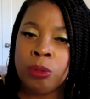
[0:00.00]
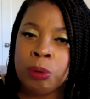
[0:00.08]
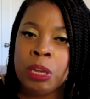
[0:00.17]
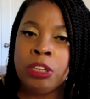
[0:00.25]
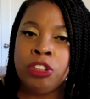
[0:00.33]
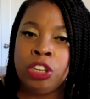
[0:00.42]

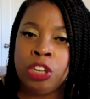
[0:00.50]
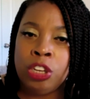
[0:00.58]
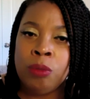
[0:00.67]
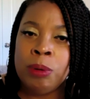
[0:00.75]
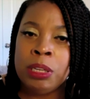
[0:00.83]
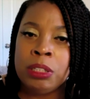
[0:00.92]
300
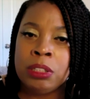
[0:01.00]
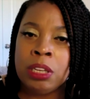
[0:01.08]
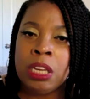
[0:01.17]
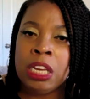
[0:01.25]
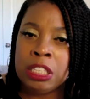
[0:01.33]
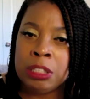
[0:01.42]
cubits,
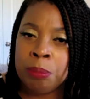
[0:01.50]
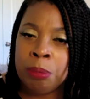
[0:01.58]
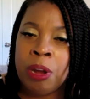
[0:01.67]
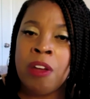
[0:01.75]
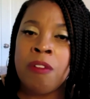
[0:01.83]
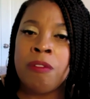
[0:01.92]
its
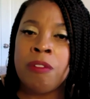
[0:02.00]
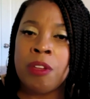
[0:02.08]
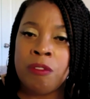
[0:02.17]
breadth,